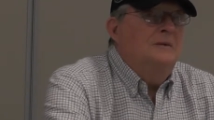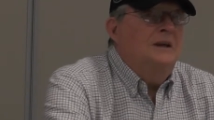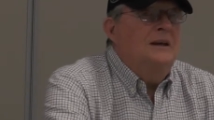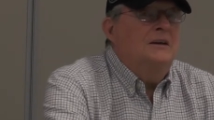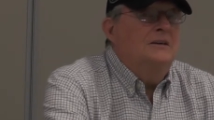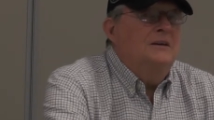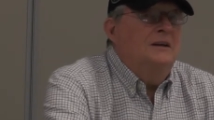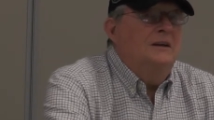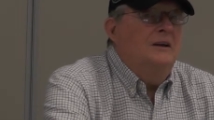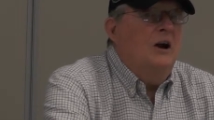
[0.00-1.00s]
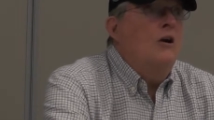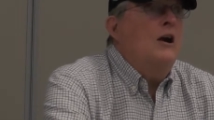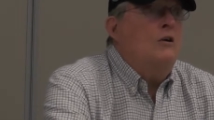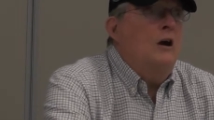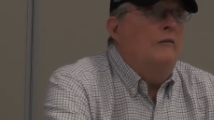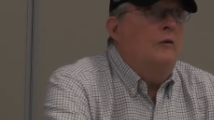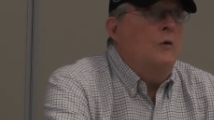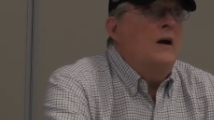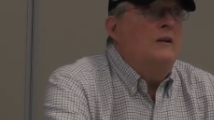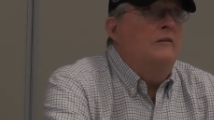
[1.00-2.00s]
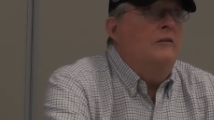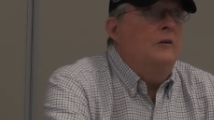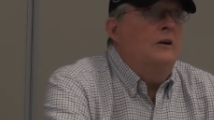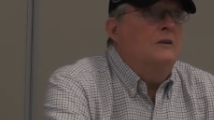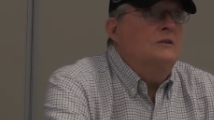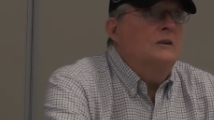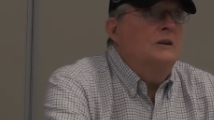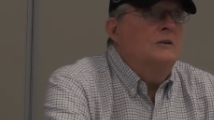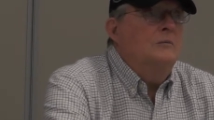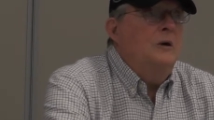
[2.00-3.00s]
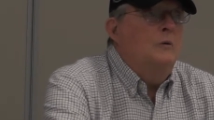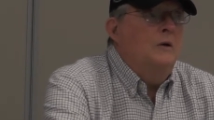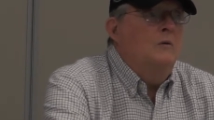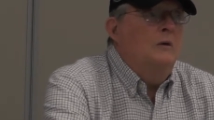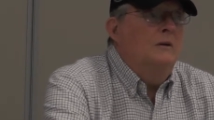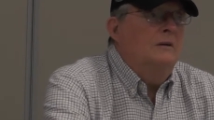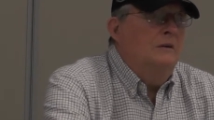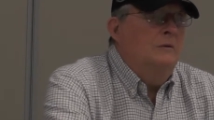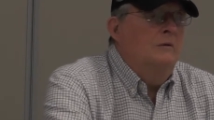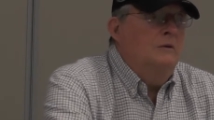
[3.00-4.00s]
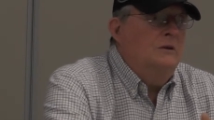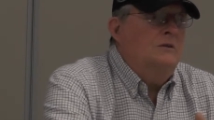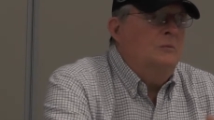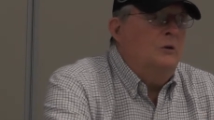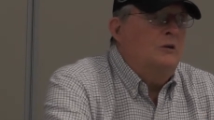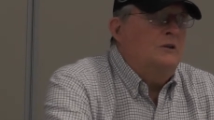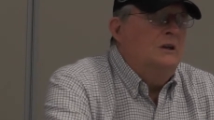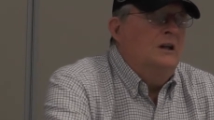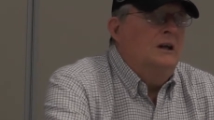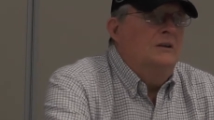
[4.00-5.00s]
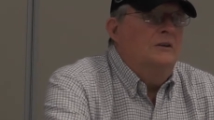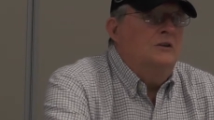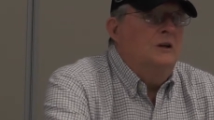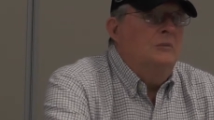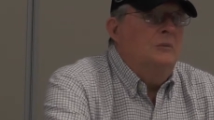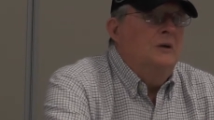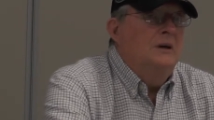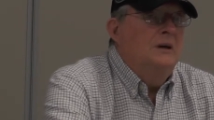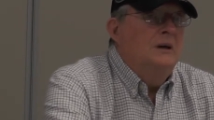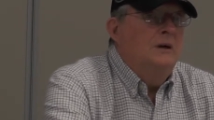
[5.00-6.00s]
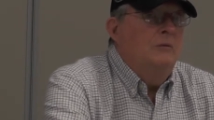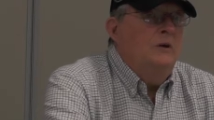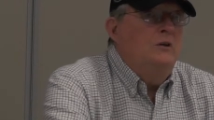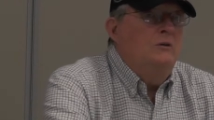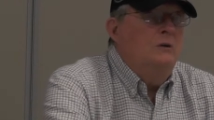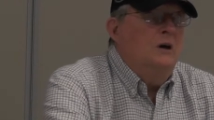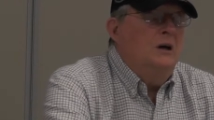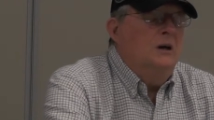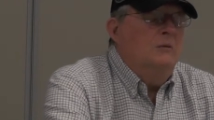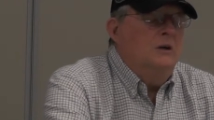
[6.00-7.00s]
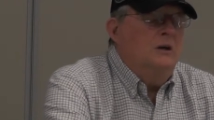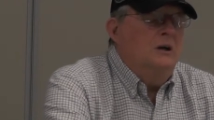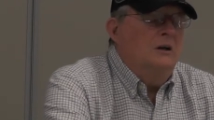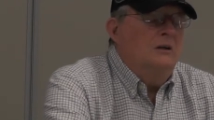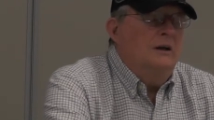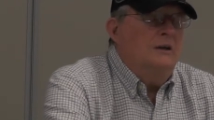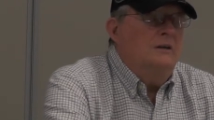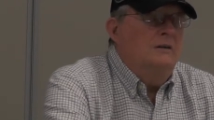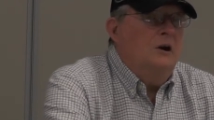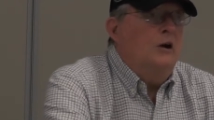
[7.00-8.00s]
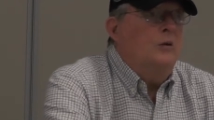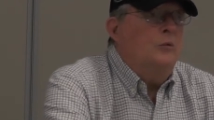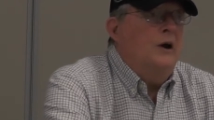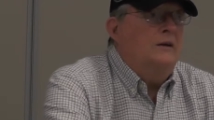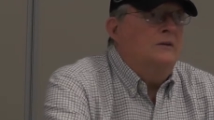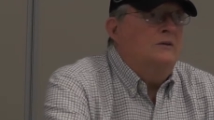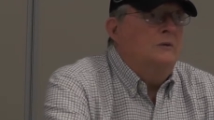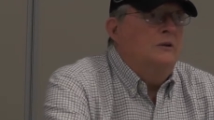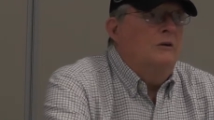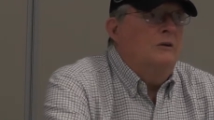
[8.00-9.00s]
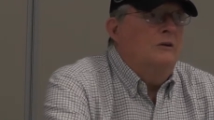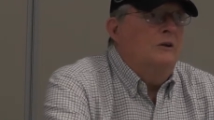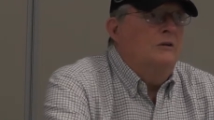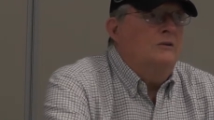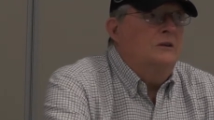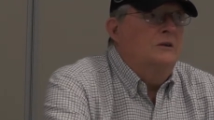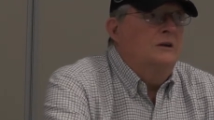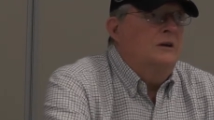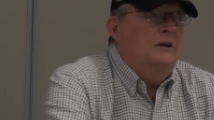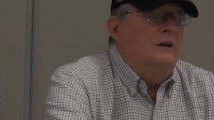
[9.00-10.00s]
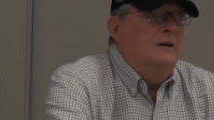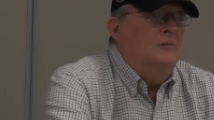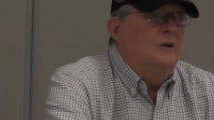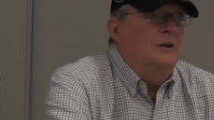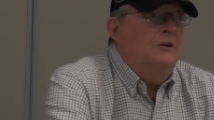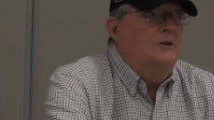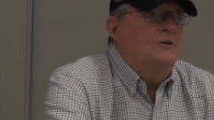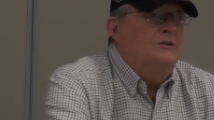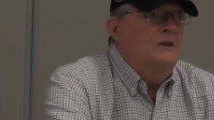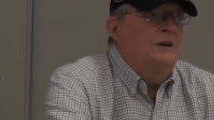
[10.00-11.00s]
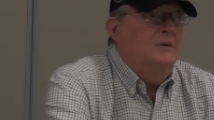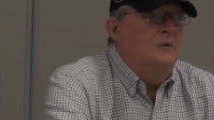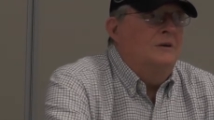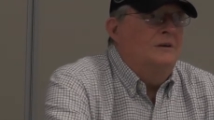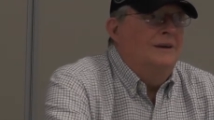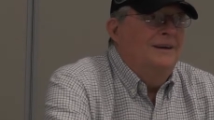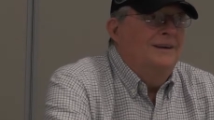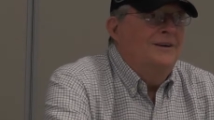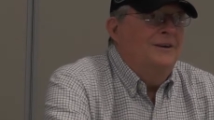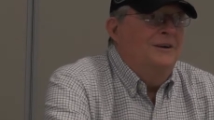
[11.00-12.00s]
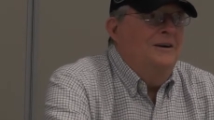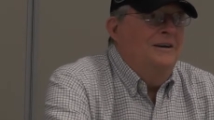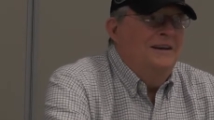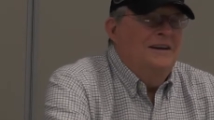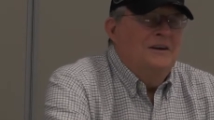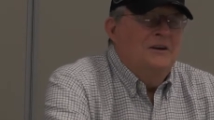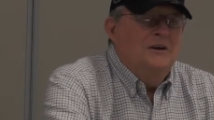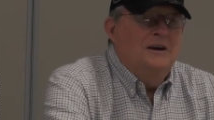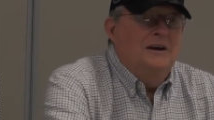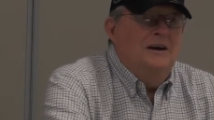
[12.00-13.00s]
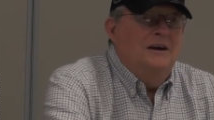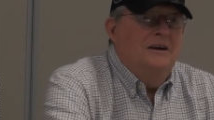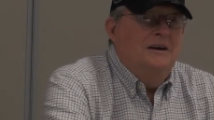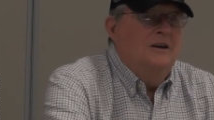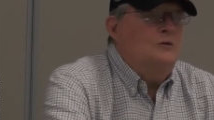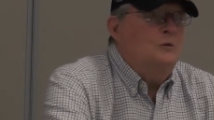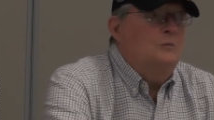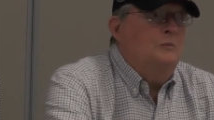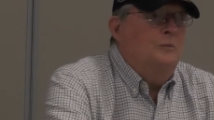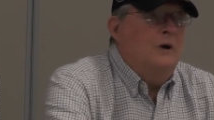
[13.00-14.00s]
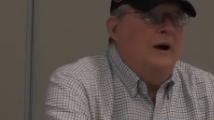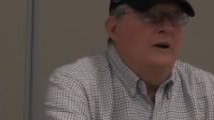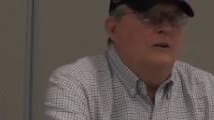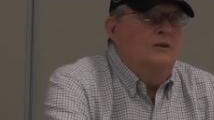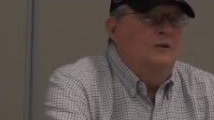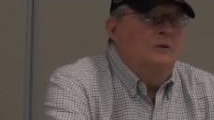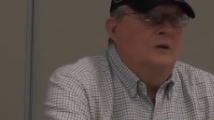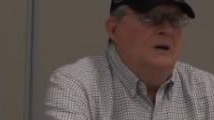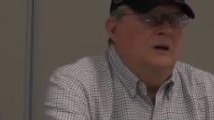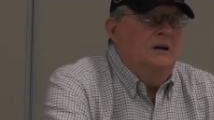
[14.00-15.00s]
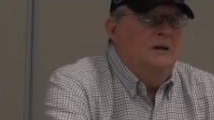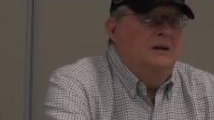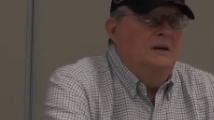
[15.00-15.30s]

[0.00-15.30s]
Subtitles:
taken, and our aircraft were waiting for us, but we weren't, we were just the personnel on the ship. And we do, what do you call it, like target practice when you're out in the ocean. You're not going to hit anybody. You couldn't see anybody, and this was prior to,